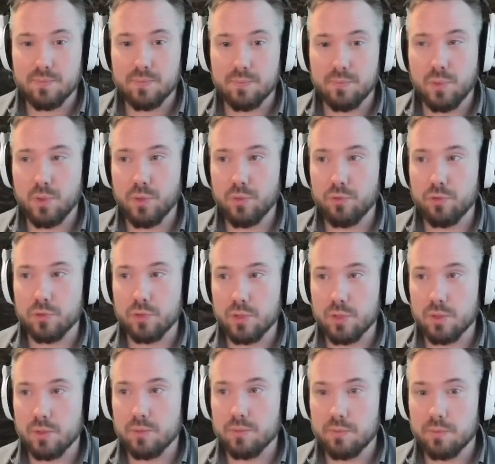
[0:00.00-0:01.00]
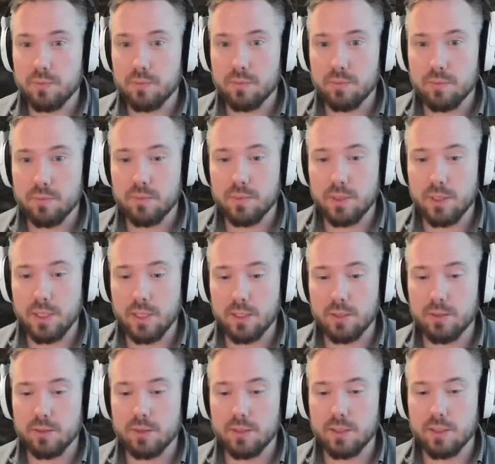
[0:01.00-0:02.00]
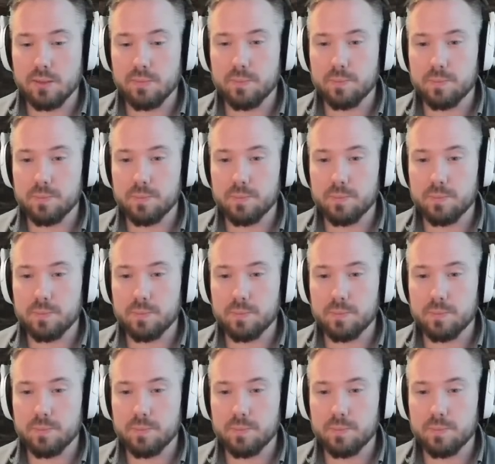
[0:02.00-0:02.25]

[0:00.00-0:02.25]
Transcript: poor Fuso. He had a good time.